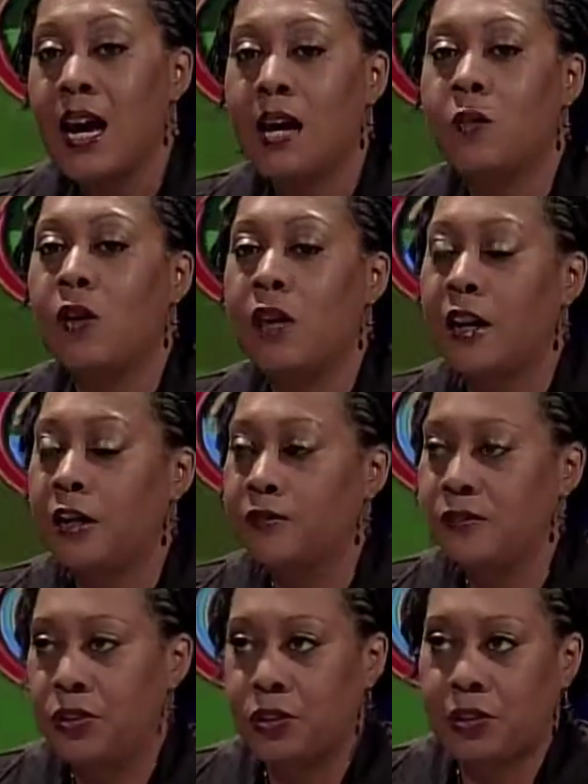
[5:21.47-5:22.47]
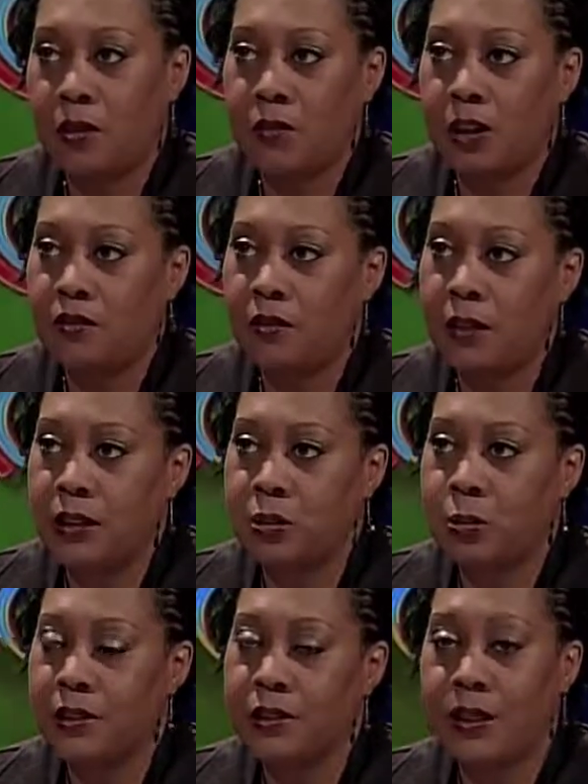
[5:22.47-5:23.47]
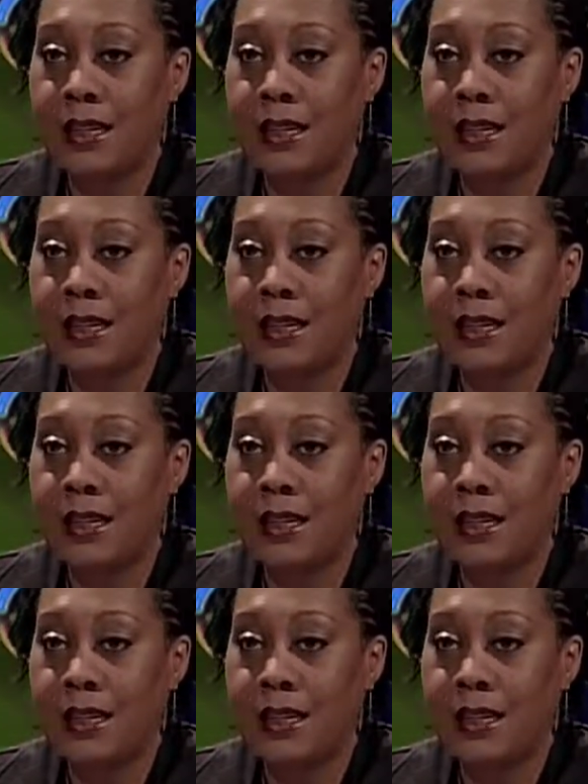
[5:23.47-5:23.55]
and what kind of future I wanted for my daughters.